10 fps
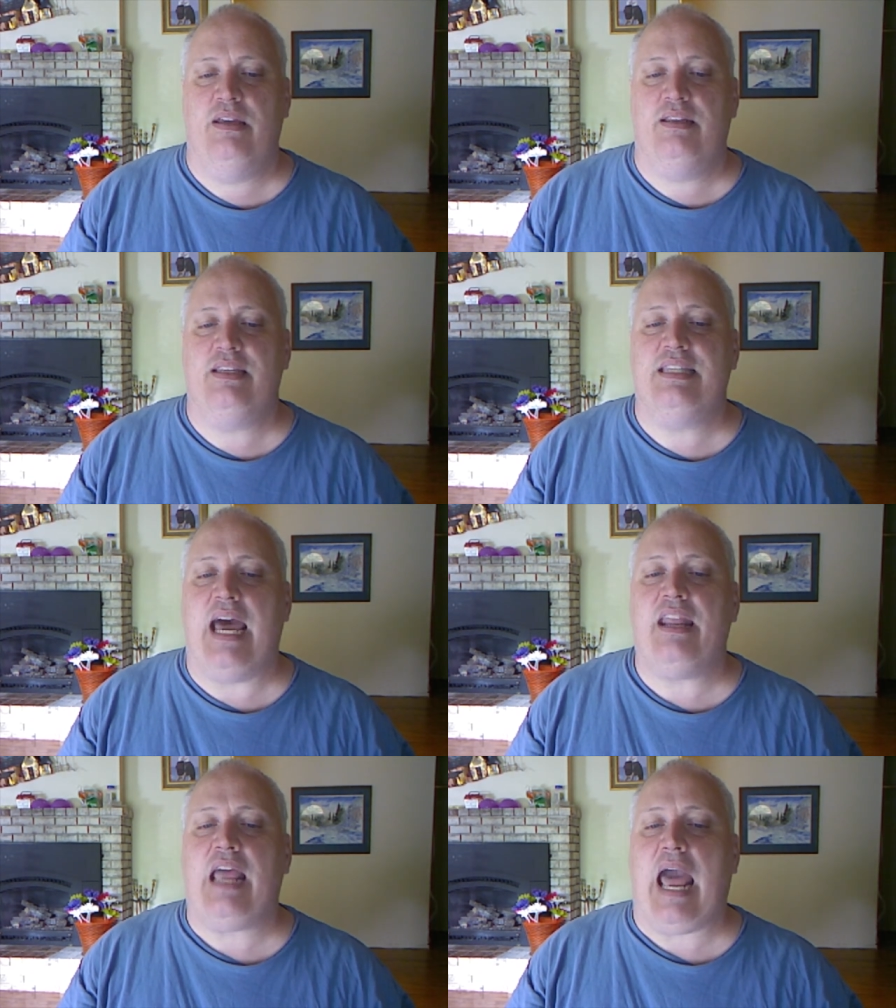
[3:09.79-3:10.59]
does
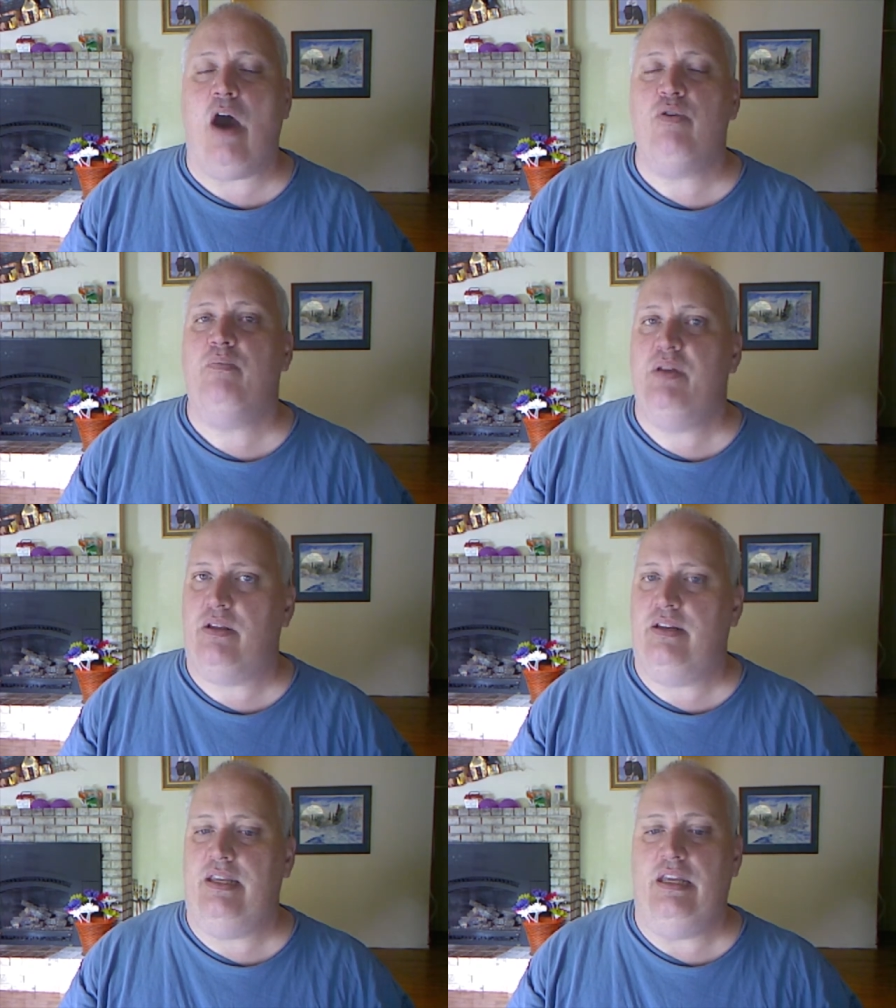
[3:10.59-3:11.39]
that
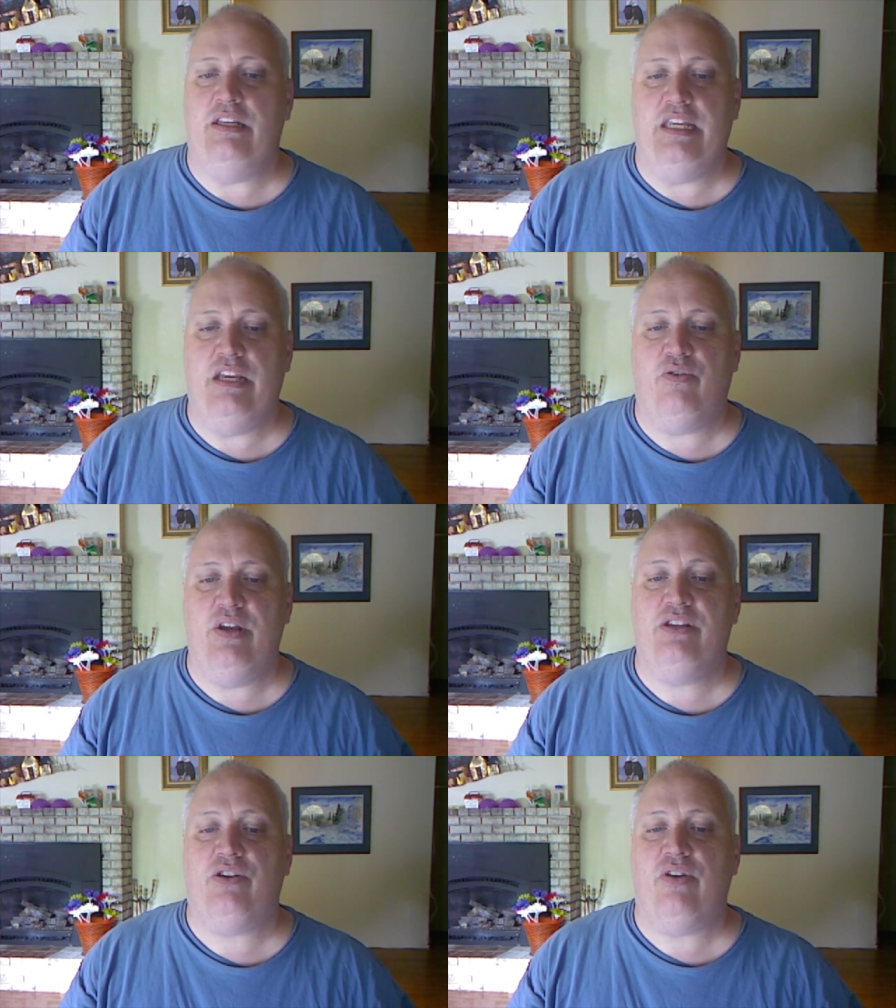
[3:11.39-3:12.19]
accountability
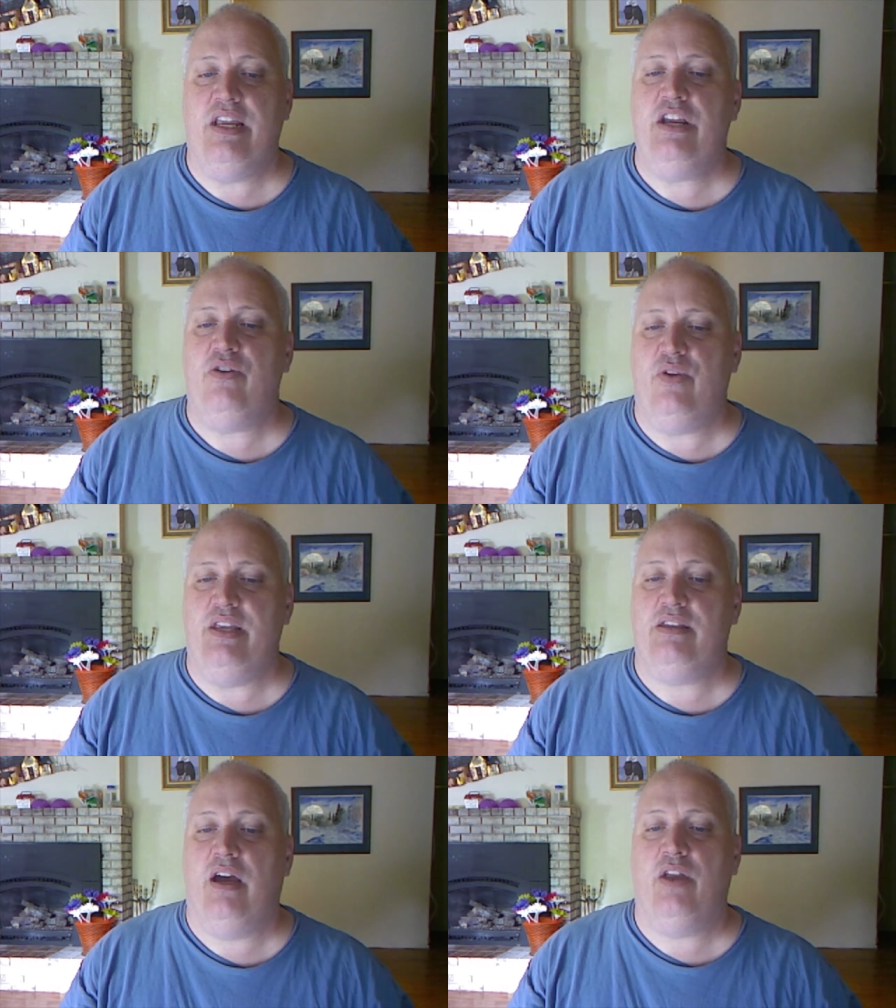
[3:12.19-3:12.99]
decrease or
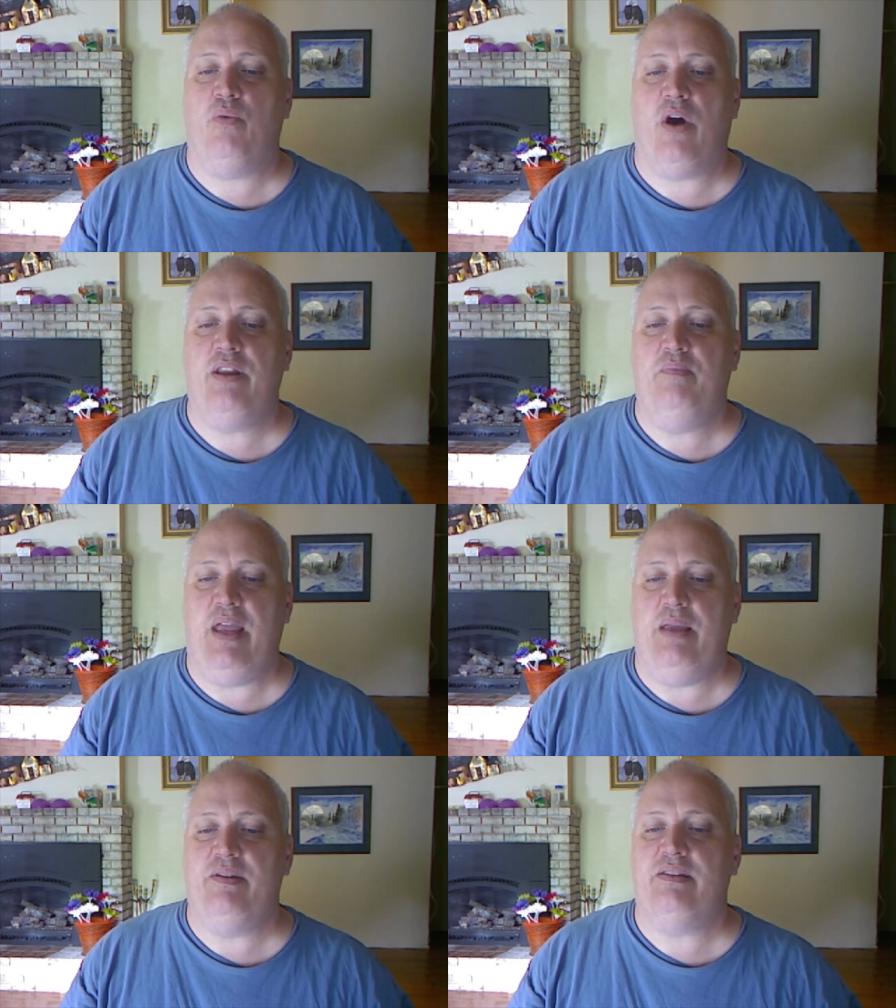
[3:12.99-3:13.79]
increase unwanted
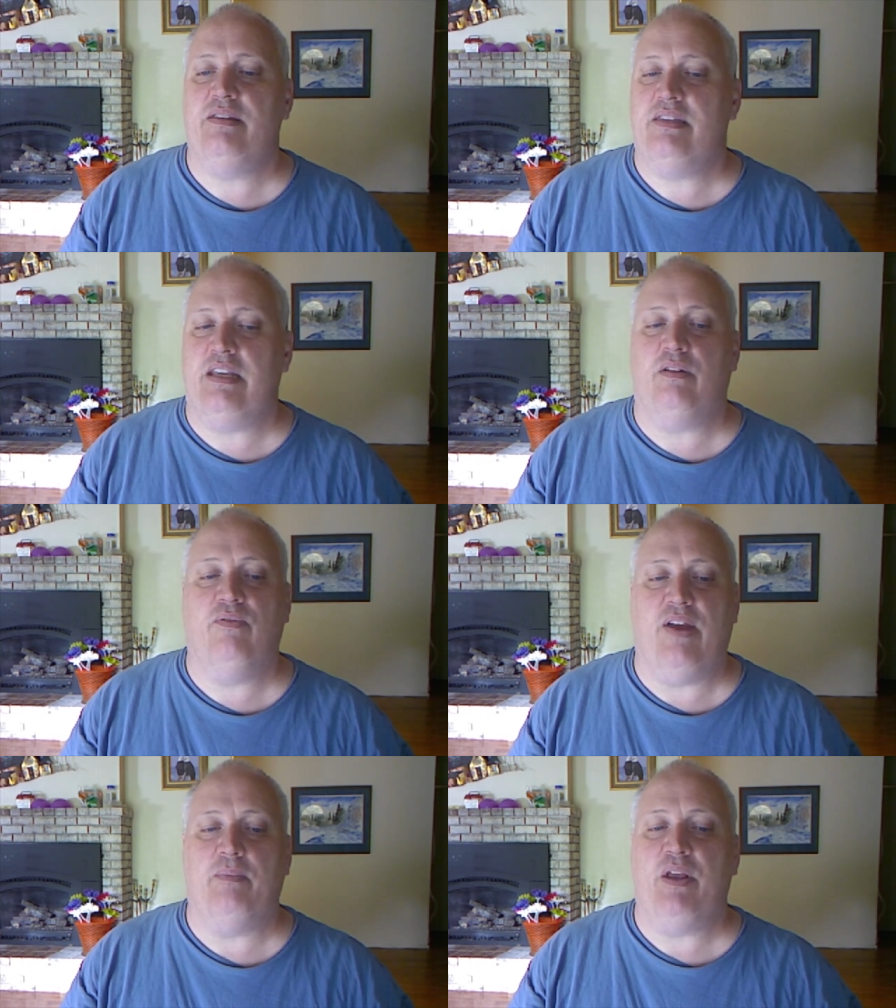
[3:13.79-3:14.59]
babies in single
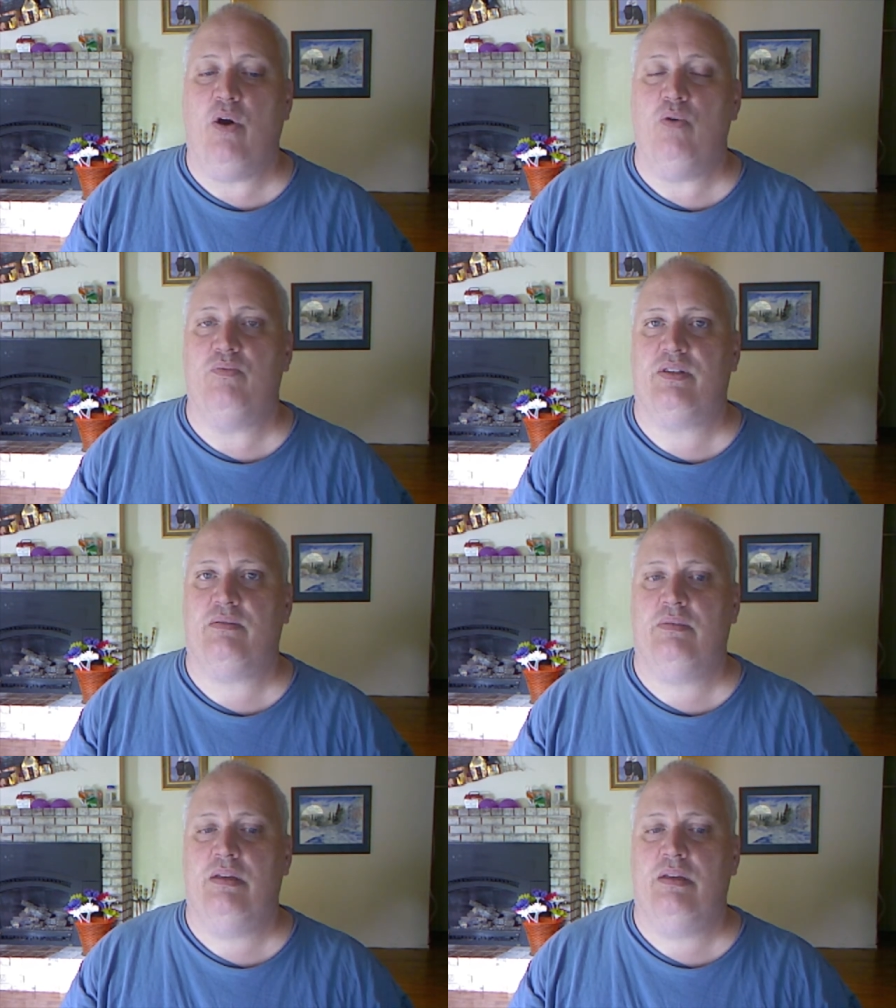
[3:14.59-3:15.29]
family homes?